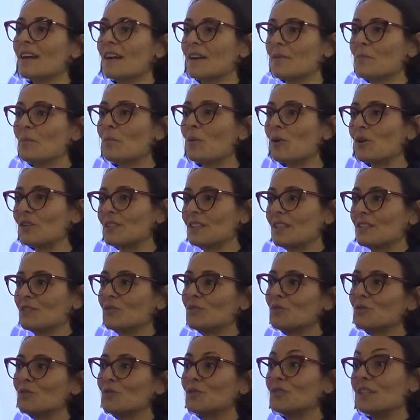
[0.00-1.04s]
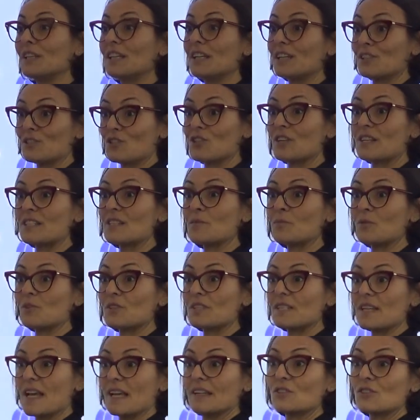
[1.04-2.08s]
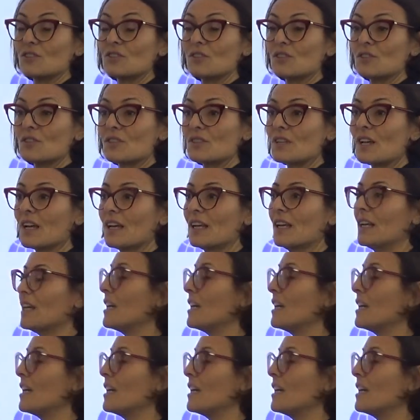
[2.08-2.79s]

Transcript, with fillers: are important to the air transport sectors.